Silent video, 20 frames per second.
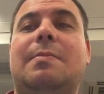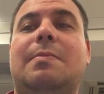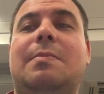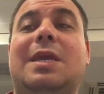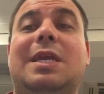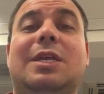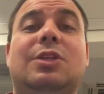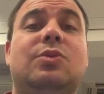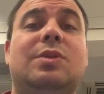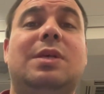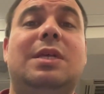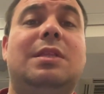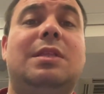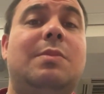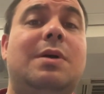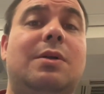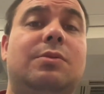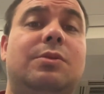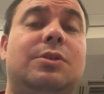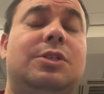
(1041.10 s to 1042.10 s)
age-related
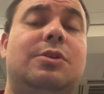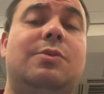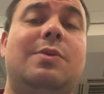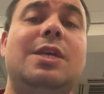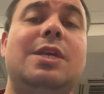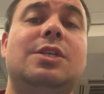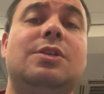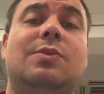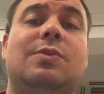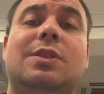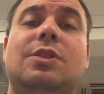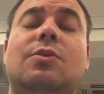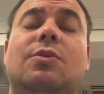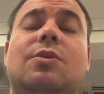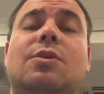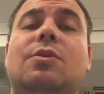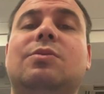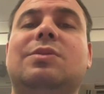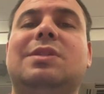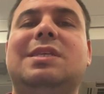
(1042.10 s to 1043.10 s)
macular degeneration. We don't
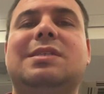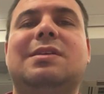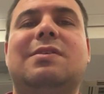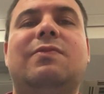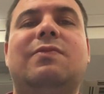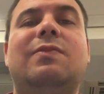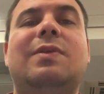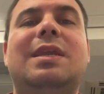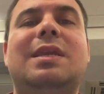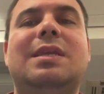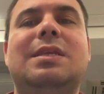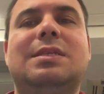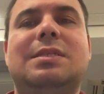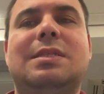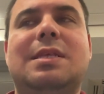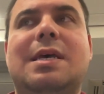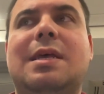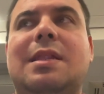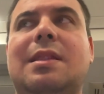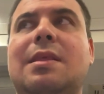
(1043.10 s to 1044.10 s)
know. These are things
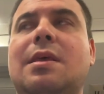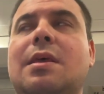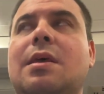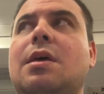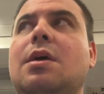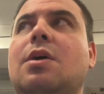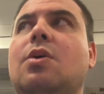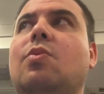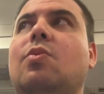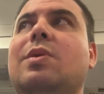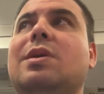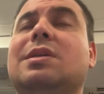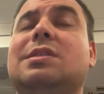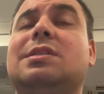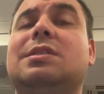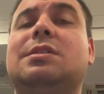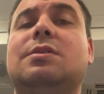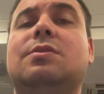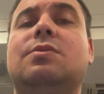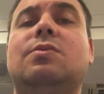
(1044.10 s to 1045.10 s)
that we are
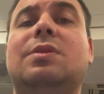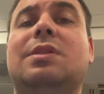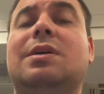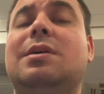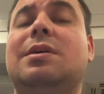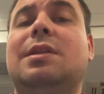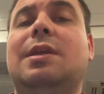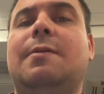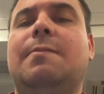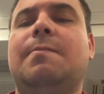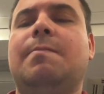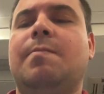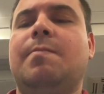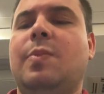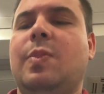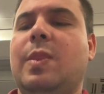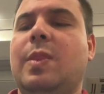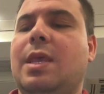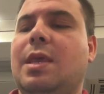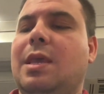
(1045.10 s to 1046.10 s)
still learning.
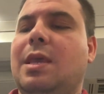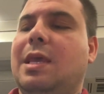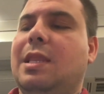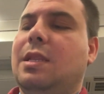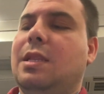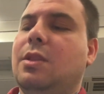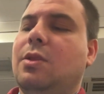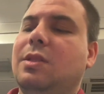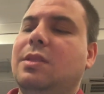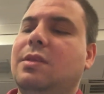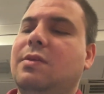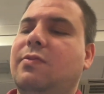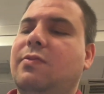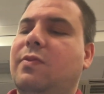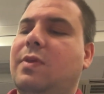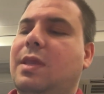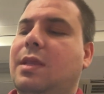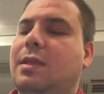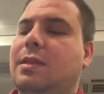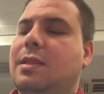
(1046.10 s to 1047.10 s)
And another
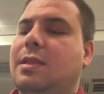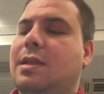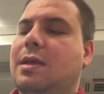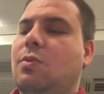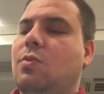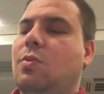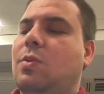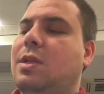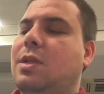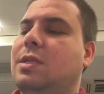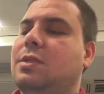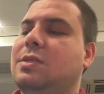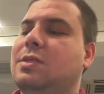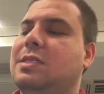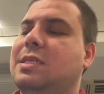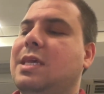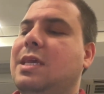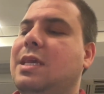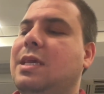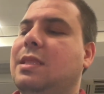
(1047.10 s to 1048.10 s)
thing that I wanted to
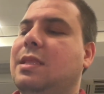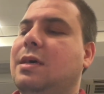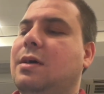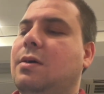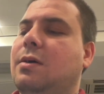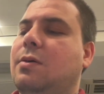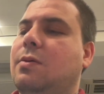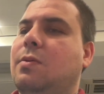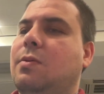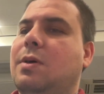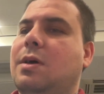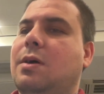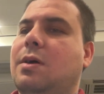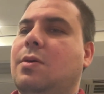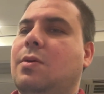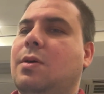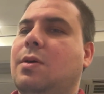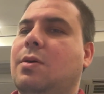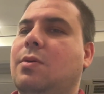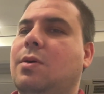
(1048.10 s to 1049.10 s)
say, and
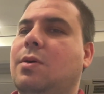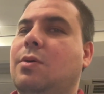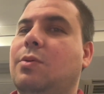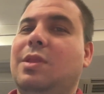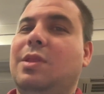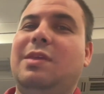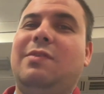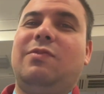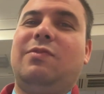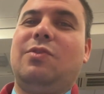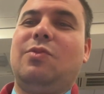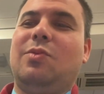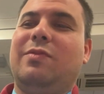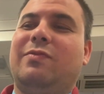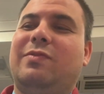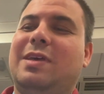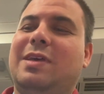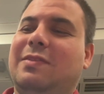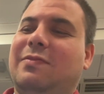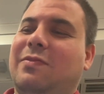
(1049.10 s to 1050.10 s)
I'll leave you
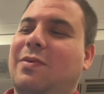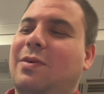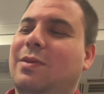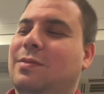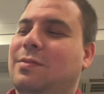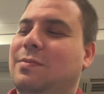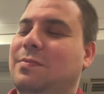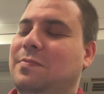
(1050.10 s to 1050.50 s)
with that thought,